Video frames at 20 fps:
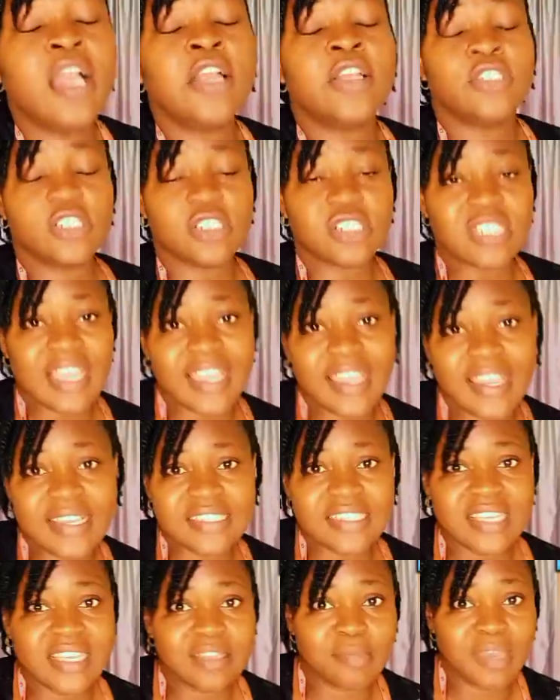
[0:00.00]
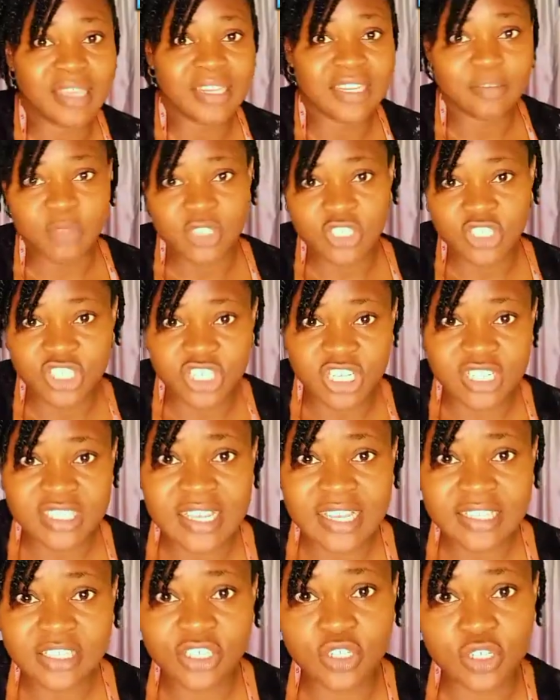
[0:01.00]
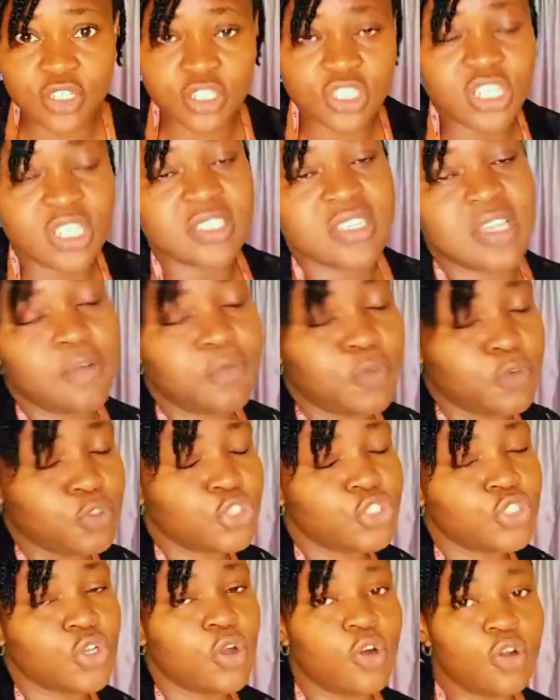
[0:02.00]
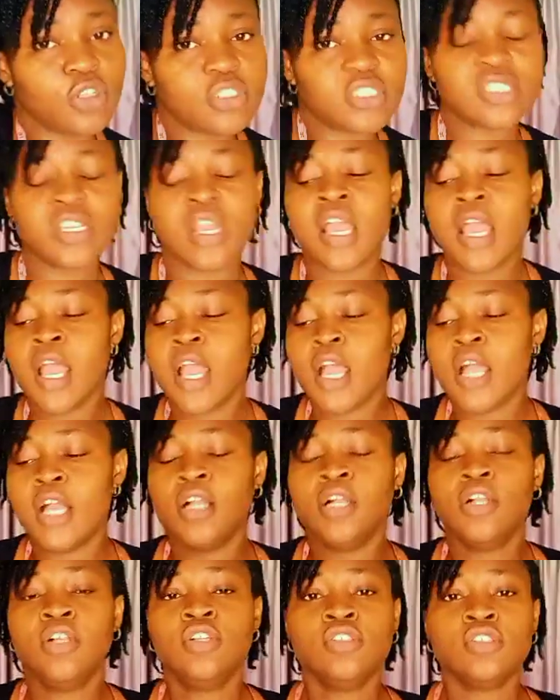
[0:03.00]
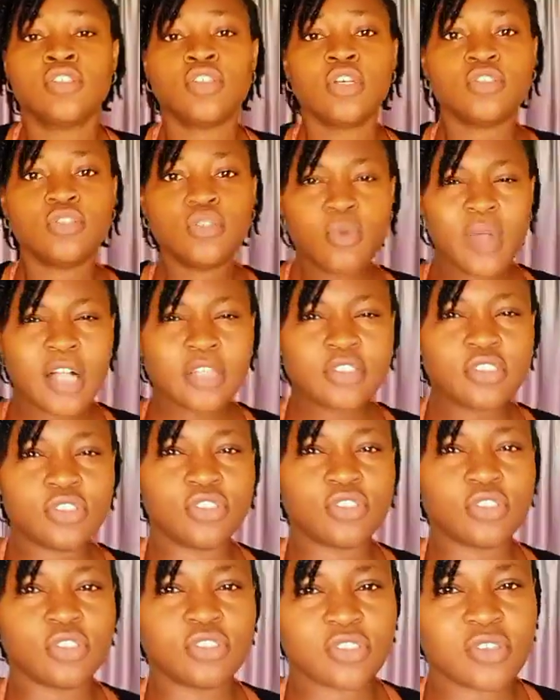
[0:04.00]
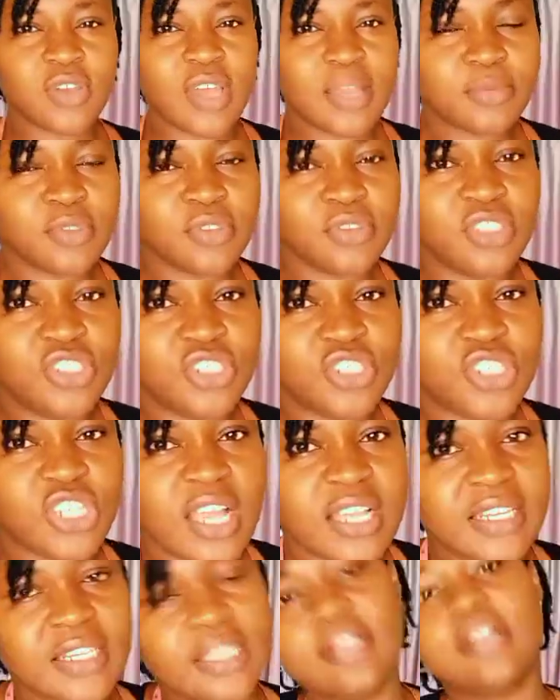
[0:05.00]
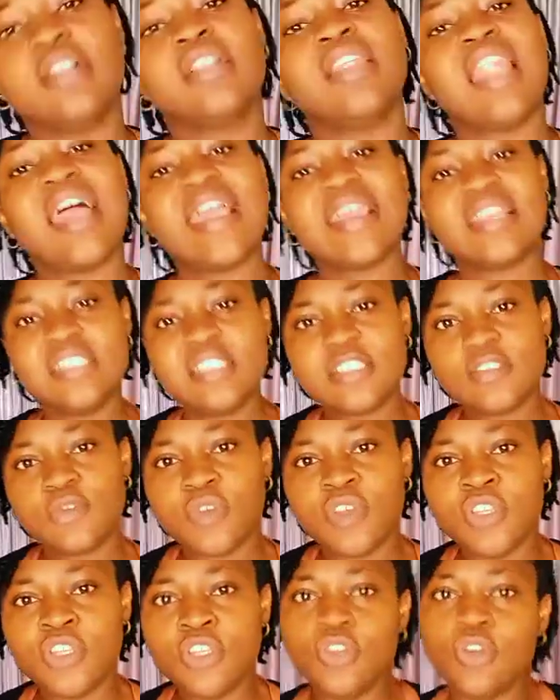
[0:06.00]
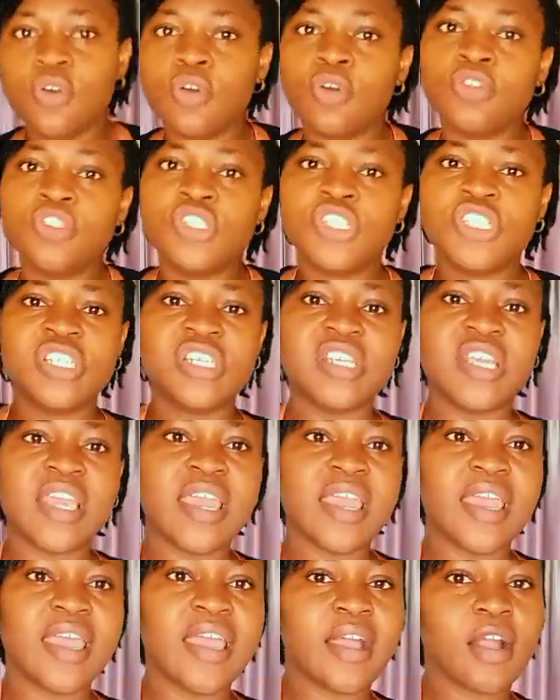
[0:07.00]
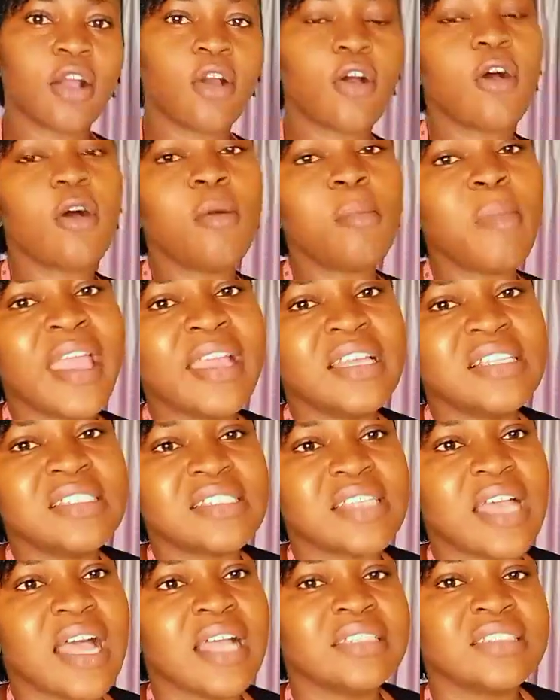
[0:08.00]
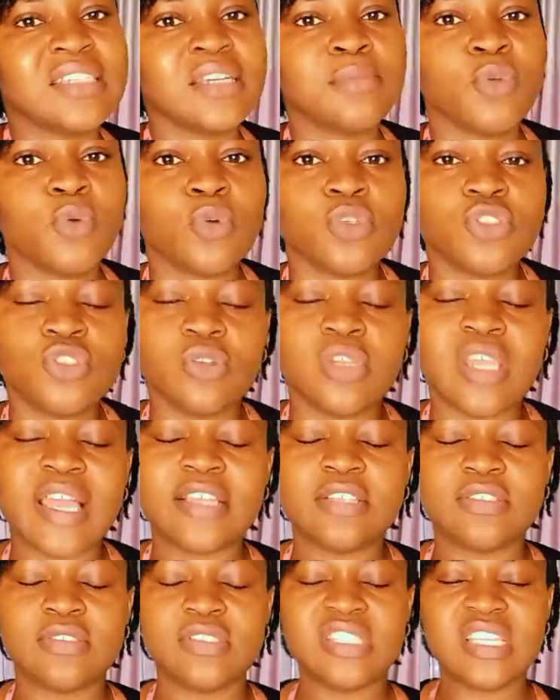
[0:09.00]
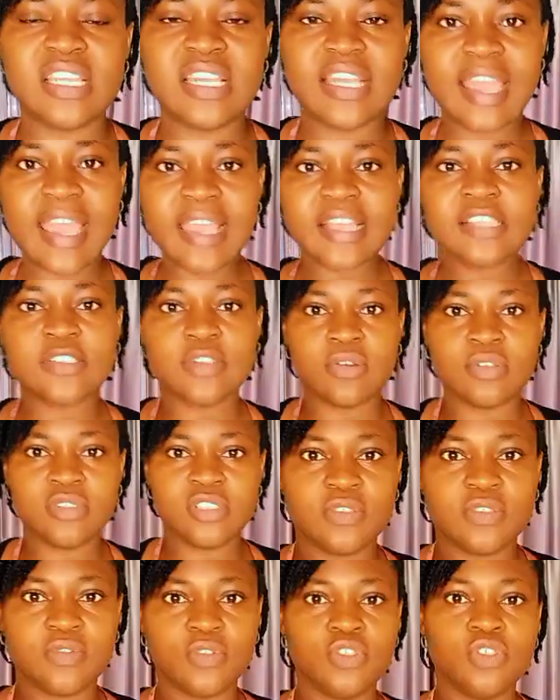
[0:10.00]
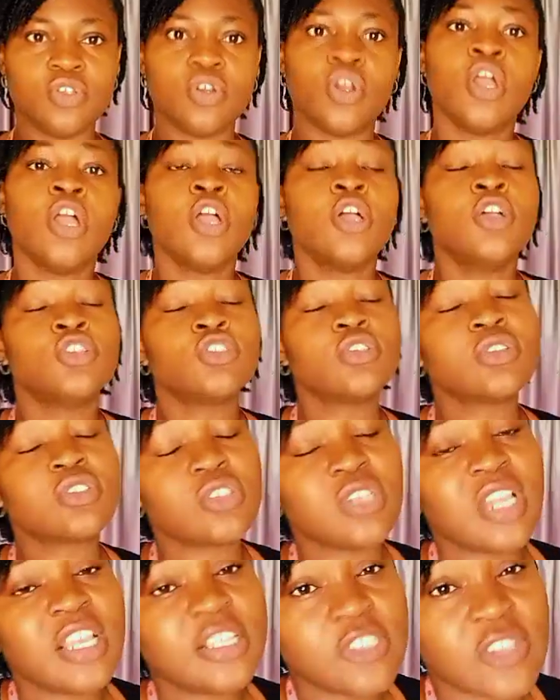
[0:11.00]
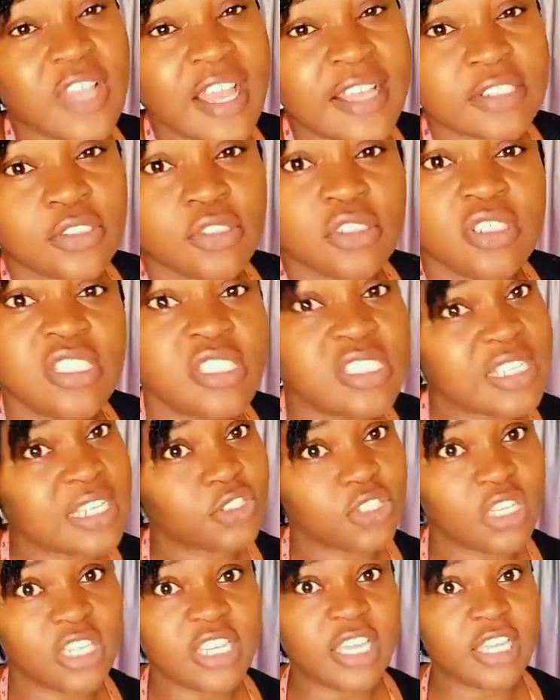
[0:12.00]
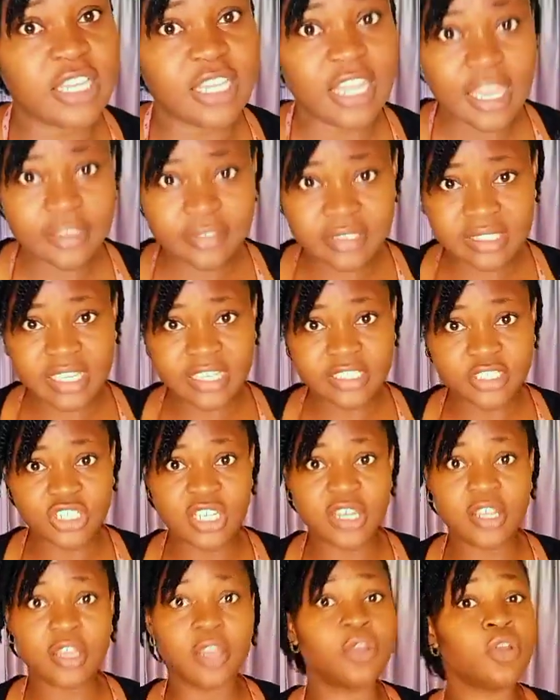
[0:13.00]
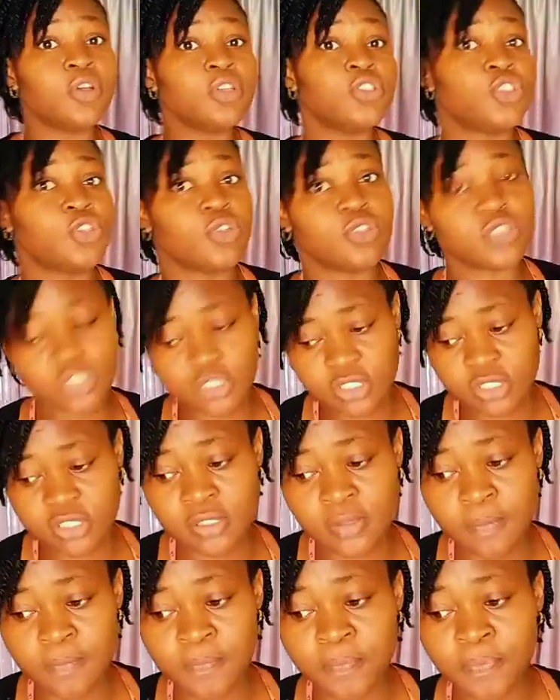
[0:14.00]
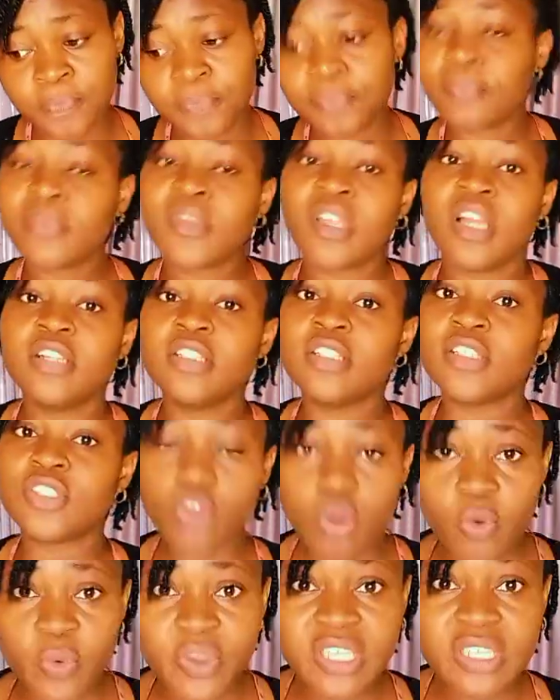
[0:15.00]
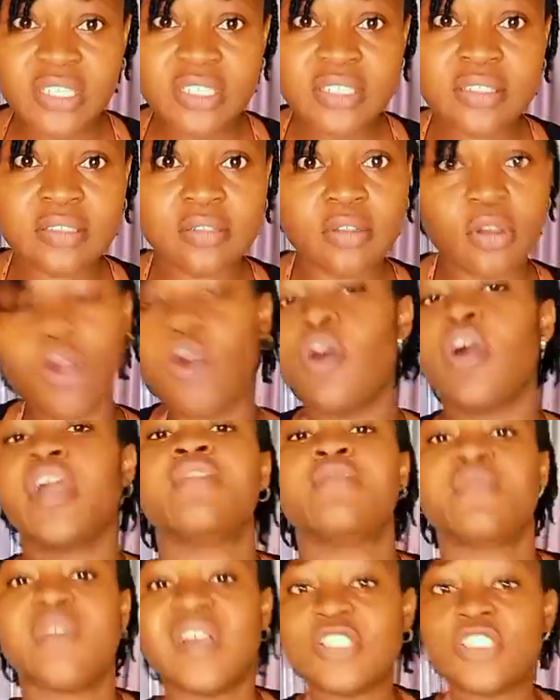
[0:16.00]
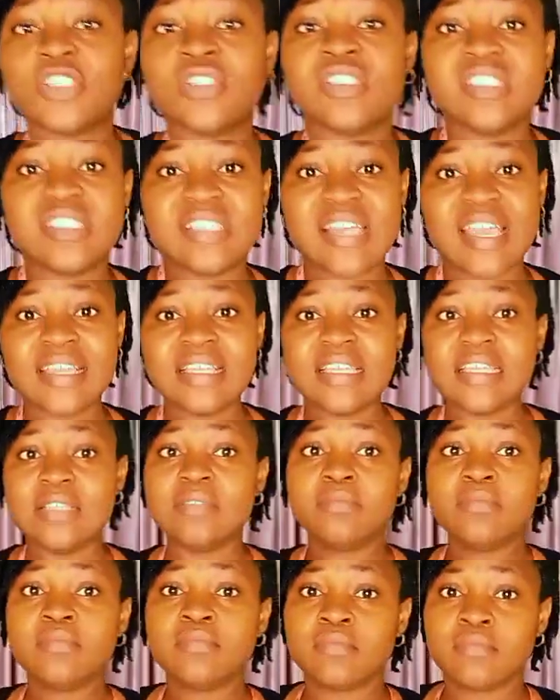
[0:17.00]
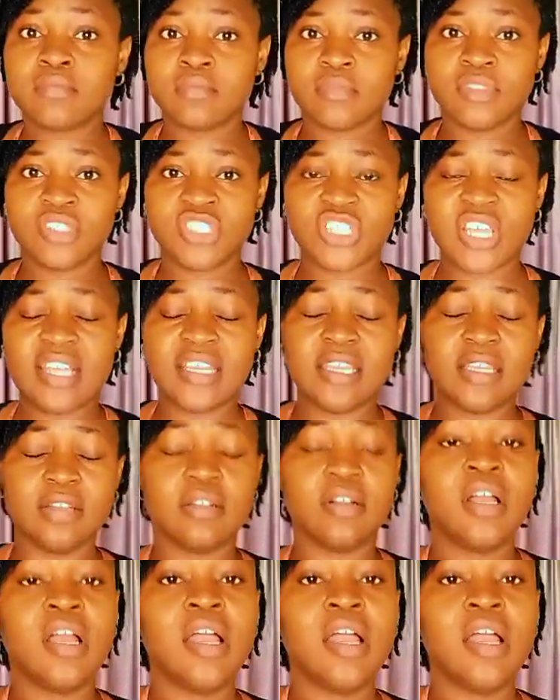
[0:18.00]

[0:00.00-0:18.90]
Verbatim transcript: Just like I said, my name is Chetachi, Cheta for short. So do well to subscribe to this channel, like this video, share, comment, and tell me what you'd like to see next on video. So to let you guys know, this is actually a lifestyle channel, not just a sewing or a fashion designing channel.